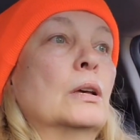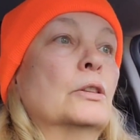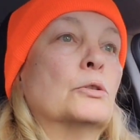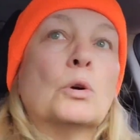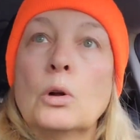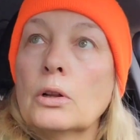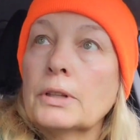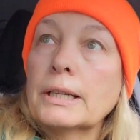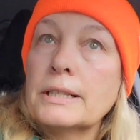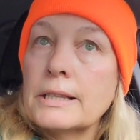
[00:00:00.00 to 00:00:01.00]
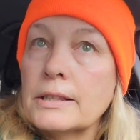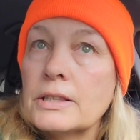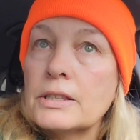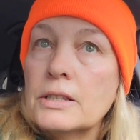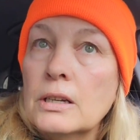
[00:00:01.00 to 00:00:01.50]
And they're all nice and
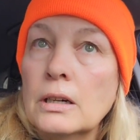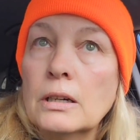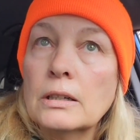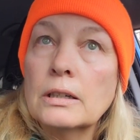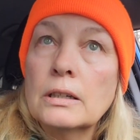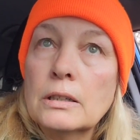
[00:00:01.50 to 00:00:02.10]
snug.